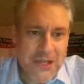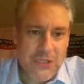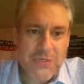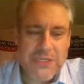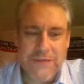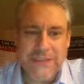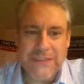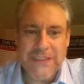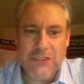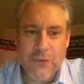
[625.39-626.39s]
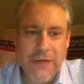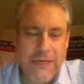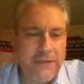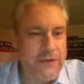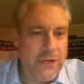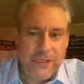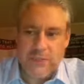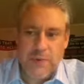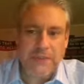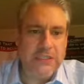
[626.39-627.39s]
Luke 17, 28 to 30.
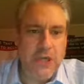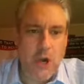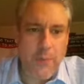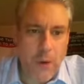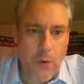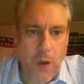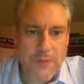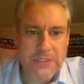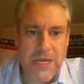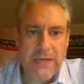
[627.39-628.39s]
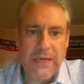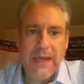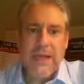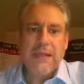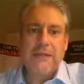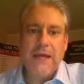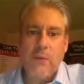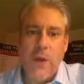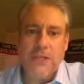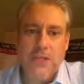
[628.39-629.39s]
Let's bring this home now. We're almost done.
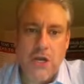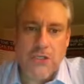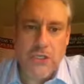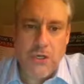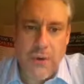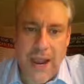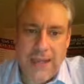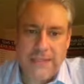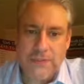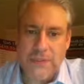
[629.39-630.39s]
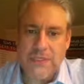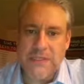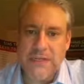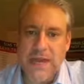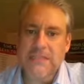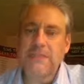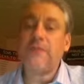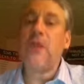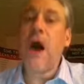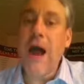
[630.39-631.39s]
Likewise, also, as it was in the days of
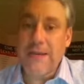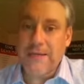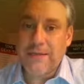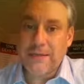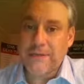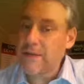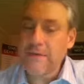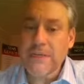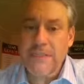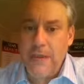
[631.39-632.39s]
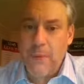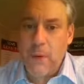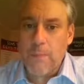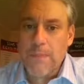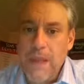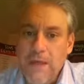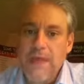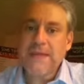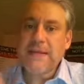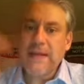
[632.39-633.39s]
Lot Another example.
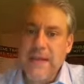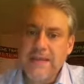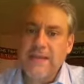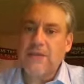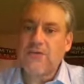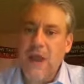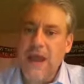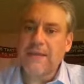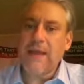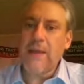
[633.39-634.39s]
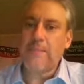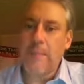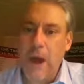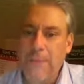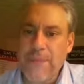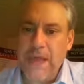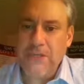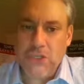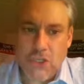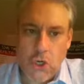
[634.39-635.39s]
They did eat, they drank, they bought, they
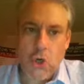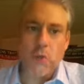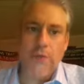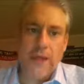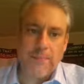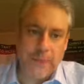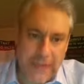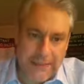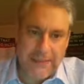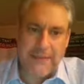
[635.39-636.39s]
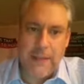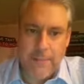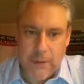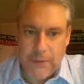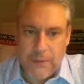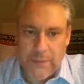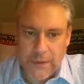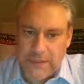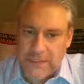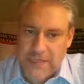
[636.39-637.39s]
sold, they planted, they builded.
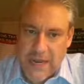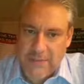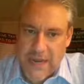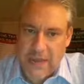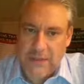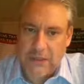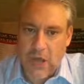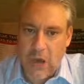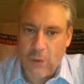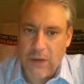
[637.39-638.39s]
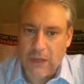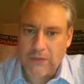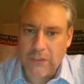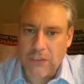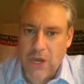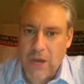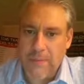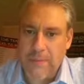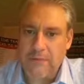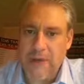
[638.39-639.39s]
But in the same day that Lot went out to
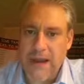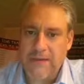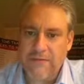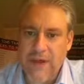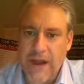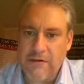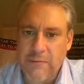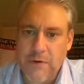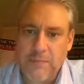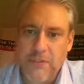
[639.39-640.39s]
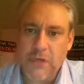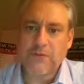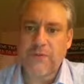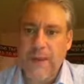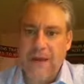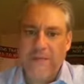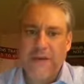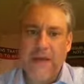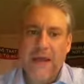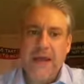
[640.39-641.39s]
Sodom, it rained fire and brimstone from
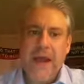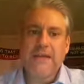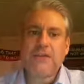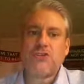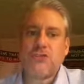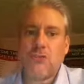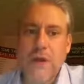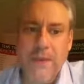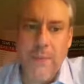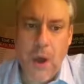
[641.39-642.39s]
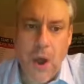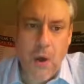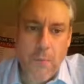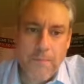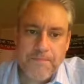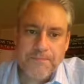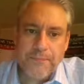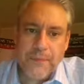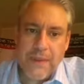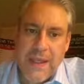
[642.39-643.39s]
heaven and destroyed them all.
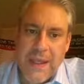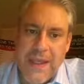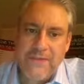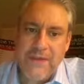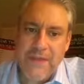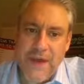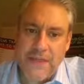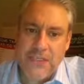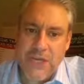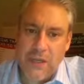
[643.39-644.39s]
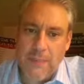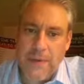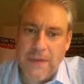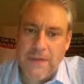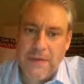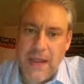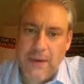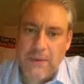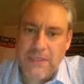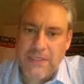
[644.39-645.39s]
Even thus shall it be in the day
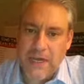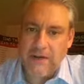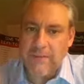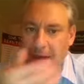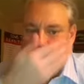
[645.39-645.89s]
when the Son of Man